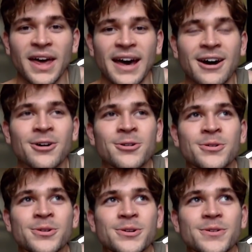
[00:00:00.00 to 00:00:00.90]
by
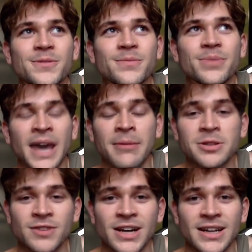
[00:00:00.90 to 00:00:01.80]
how
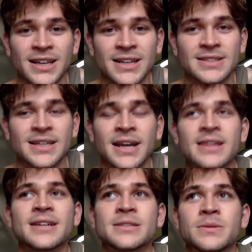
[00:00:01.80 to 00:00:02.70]
captivating he is, and I
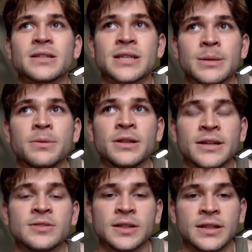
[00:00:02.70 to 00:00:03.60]
think it's because he
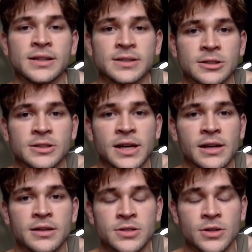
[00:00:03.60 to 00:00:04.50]
believes that he is
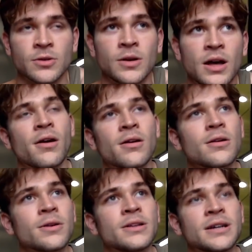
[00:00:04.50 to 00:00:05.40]
entertaining too. I don't
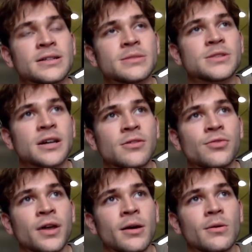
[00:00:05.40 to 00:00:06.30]
know, he tells
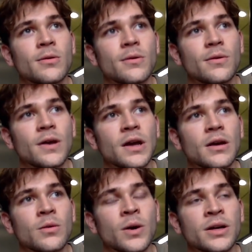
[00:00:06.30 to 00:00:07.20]
himself that
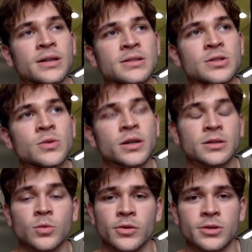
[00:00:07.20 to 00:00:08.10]
what he's doing
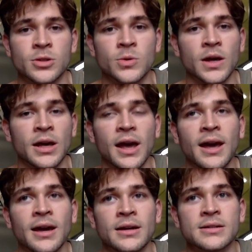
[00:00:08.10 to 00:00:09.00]
is worth doing,
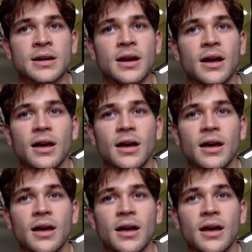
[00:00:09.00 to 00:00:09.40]
and